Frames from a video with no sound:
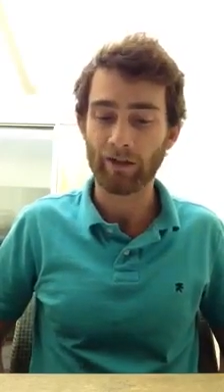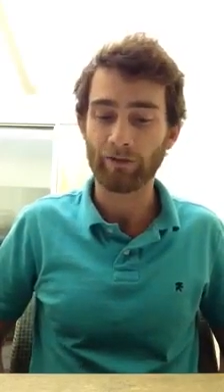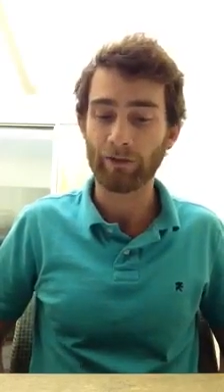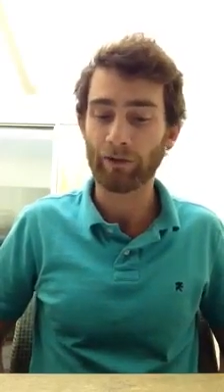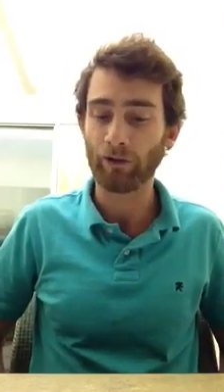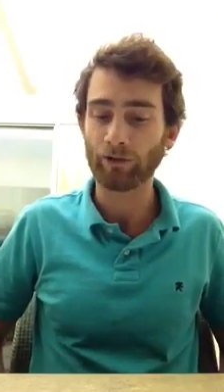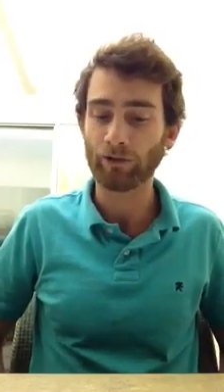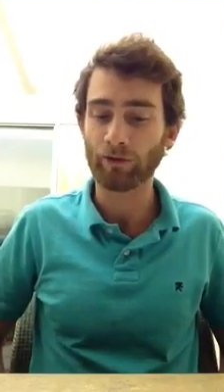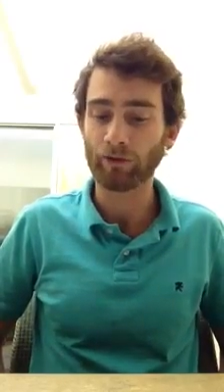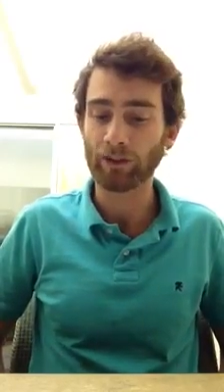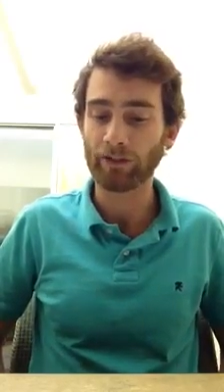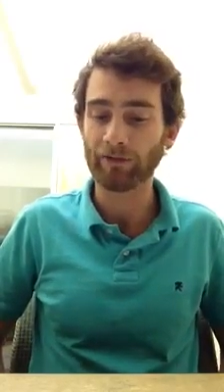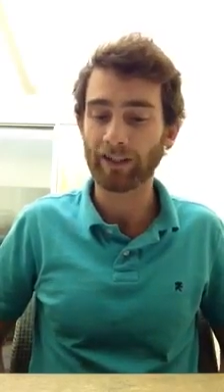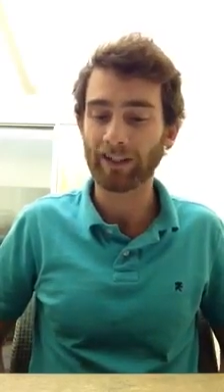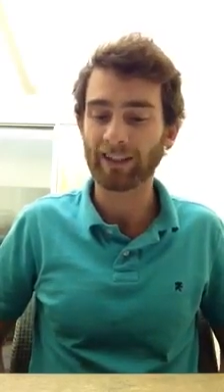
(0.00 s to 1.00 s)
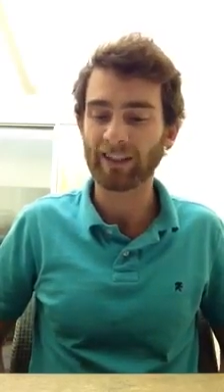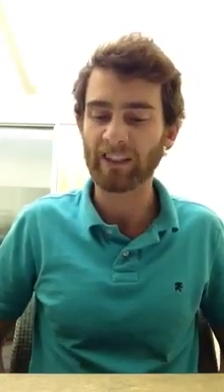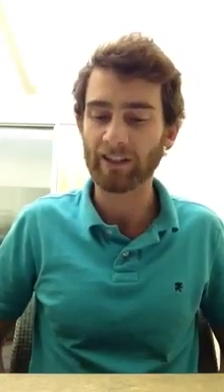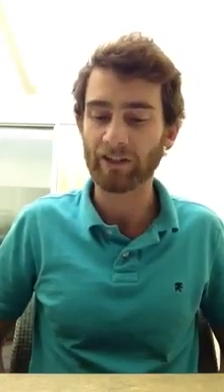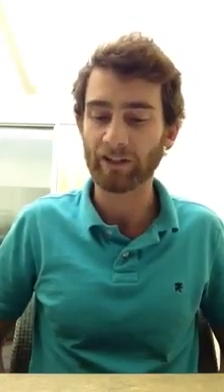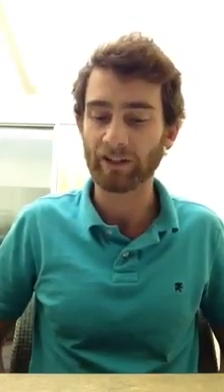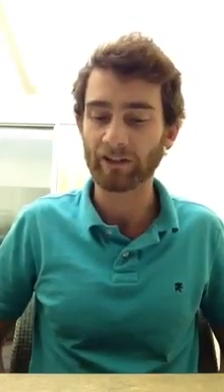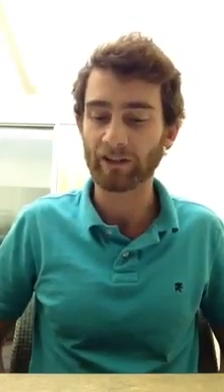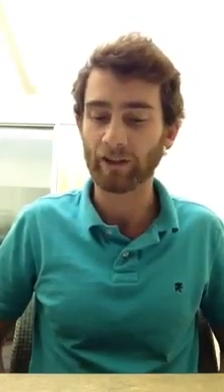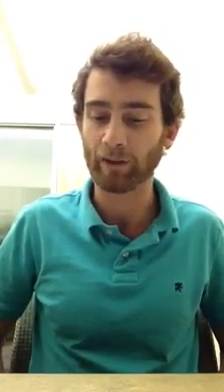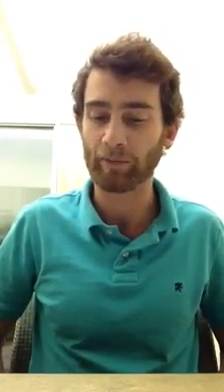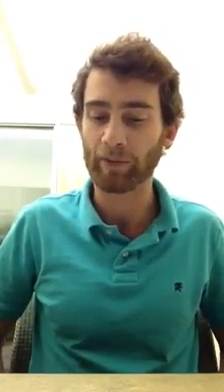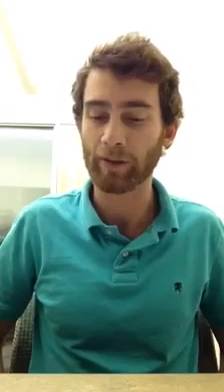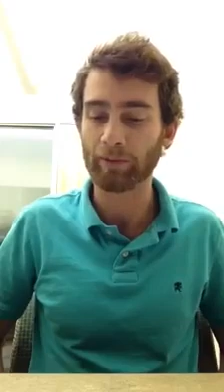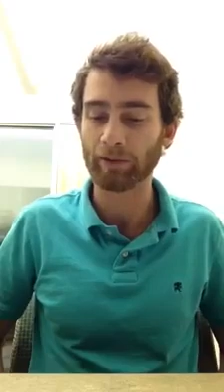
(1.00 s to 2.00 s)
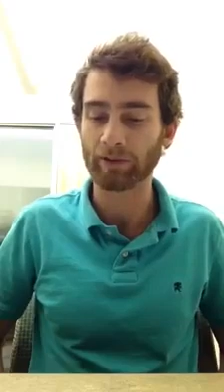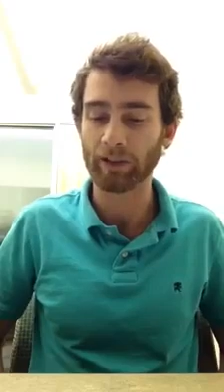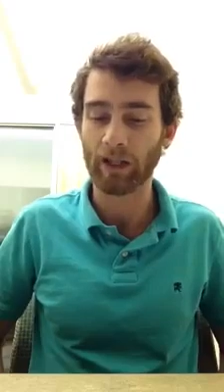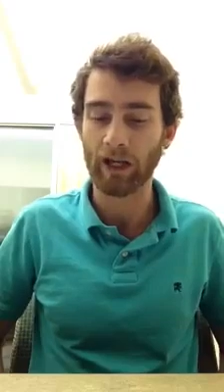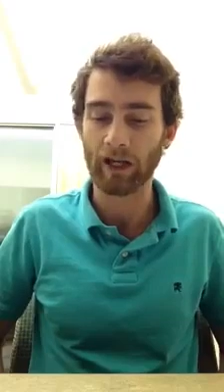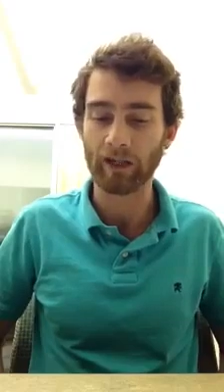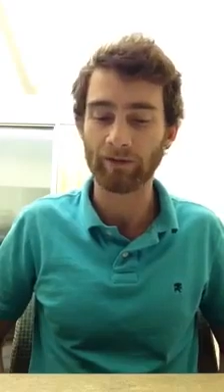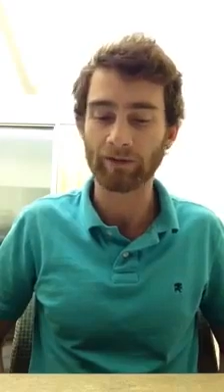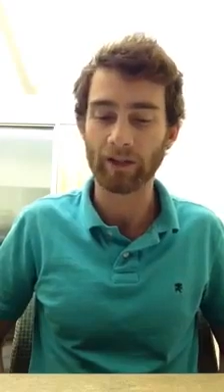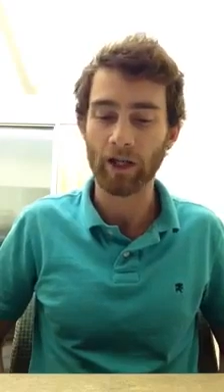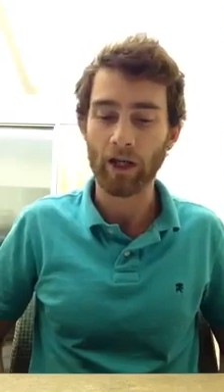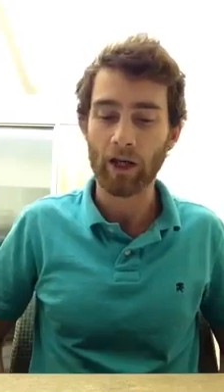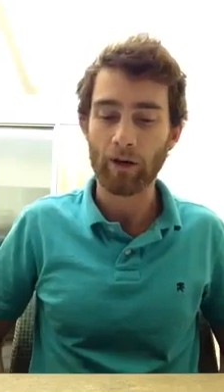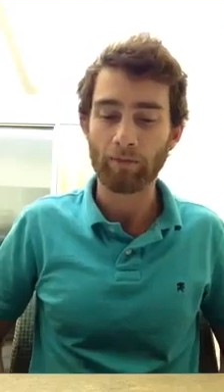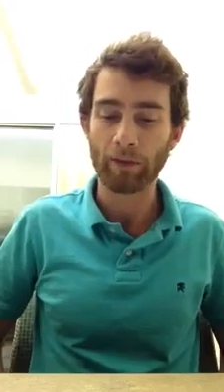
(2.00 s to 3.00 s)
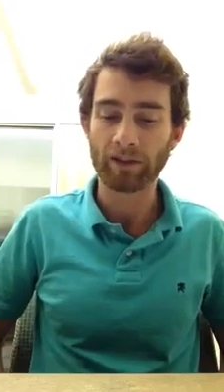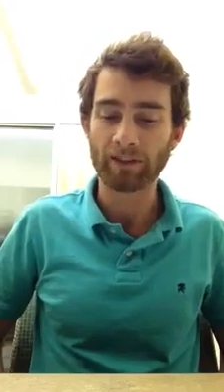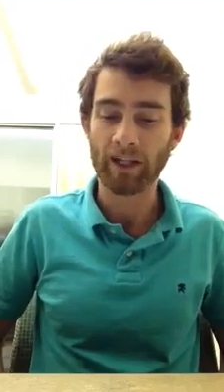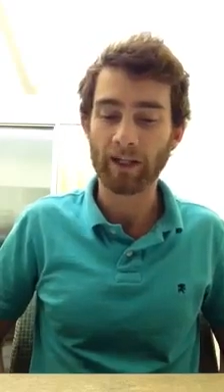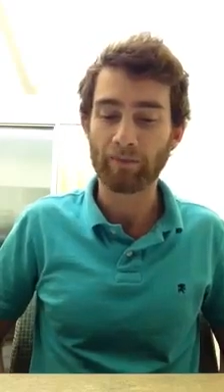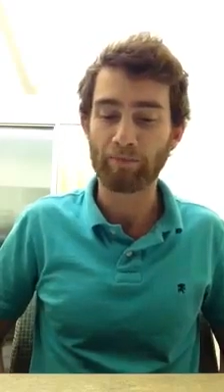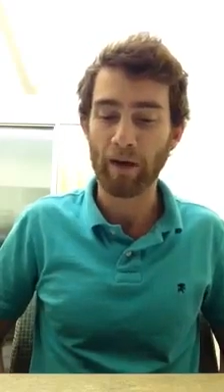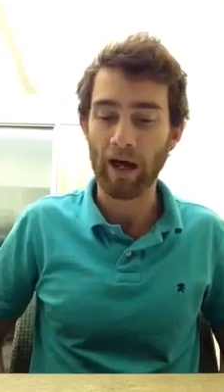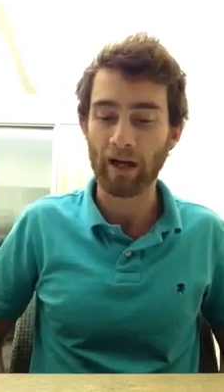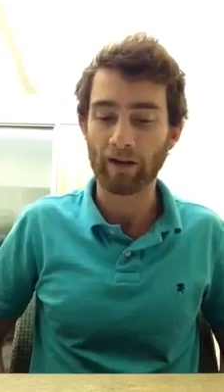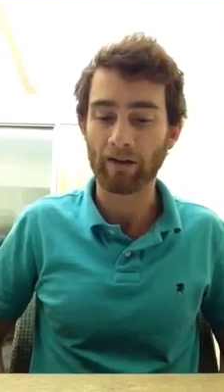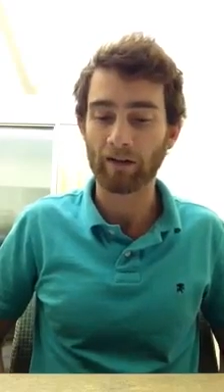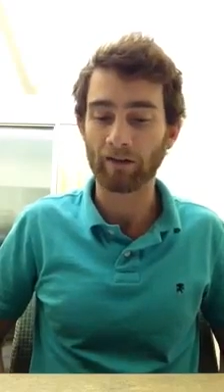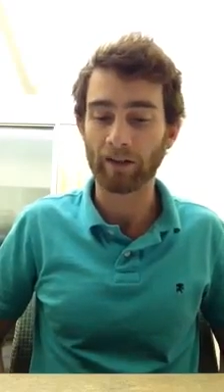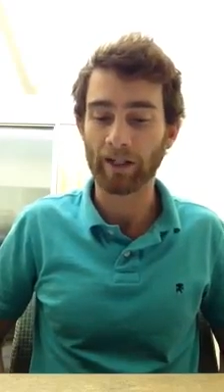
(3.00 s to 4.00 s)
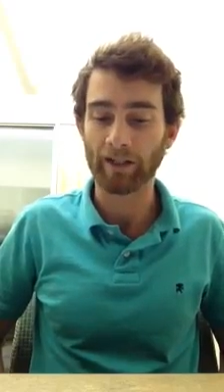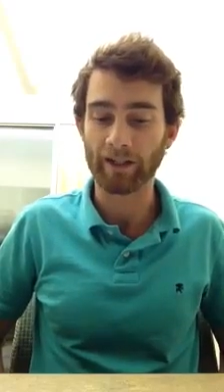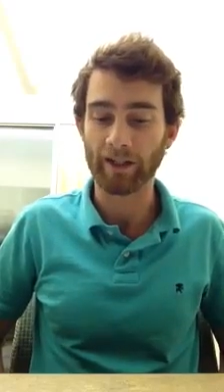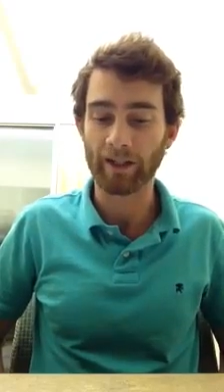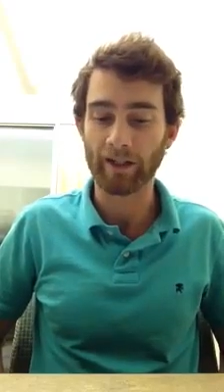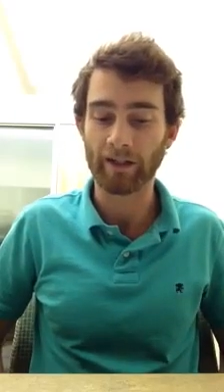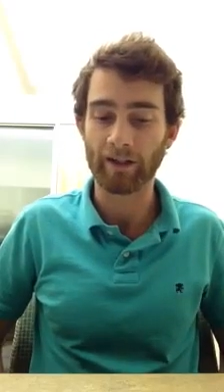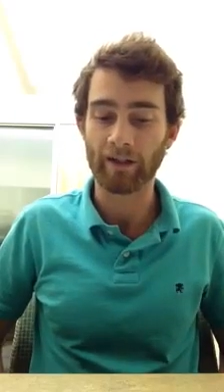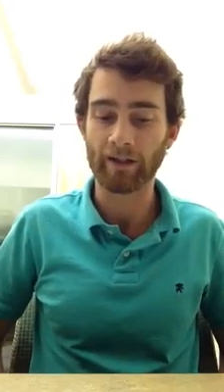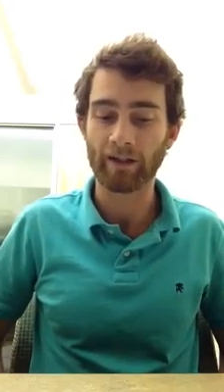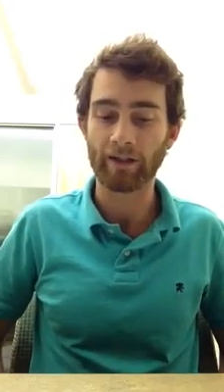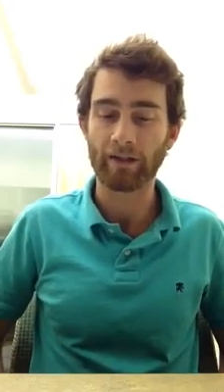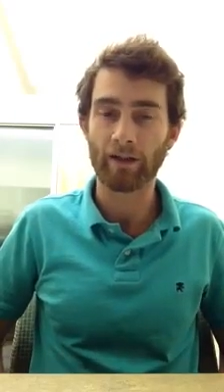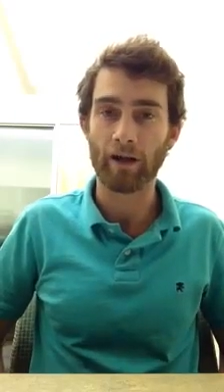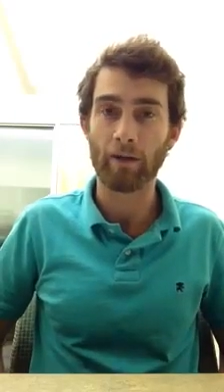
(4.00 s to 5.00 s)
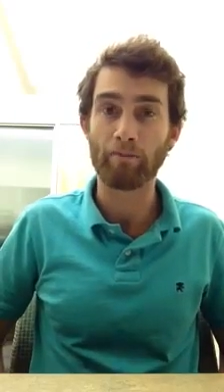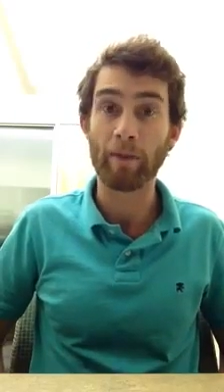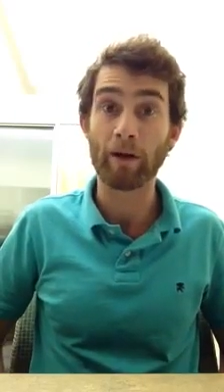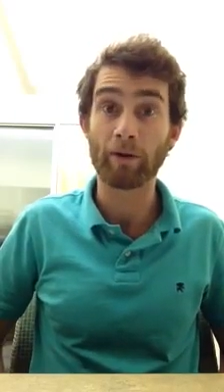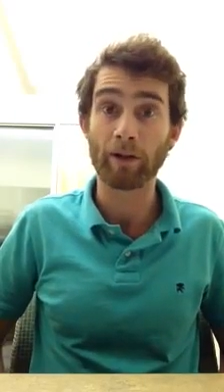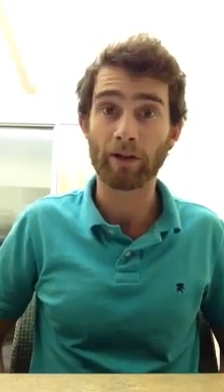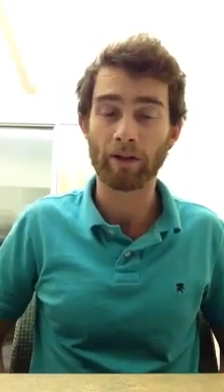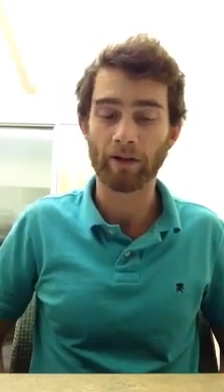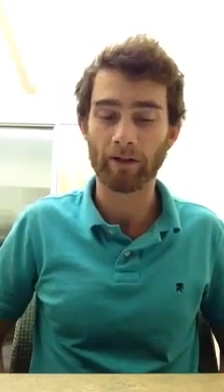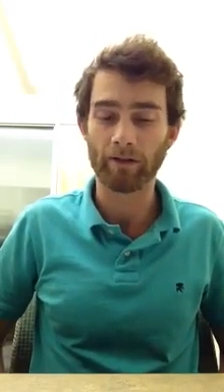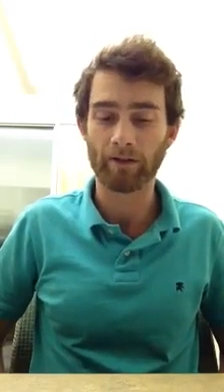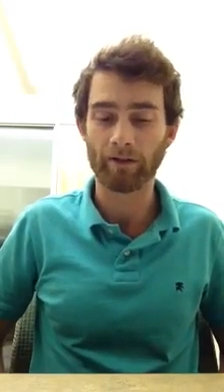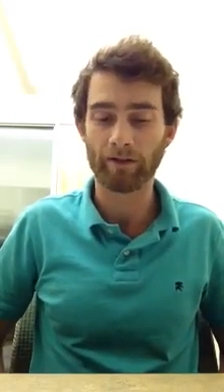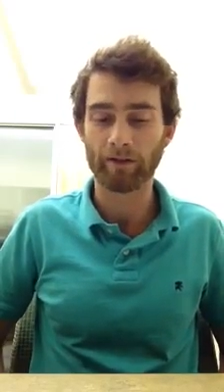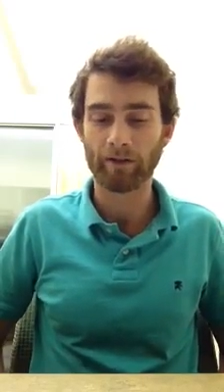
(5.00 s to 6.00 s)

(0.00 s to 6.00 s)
For those who live like leeches on the people's lives must take back our land again. America.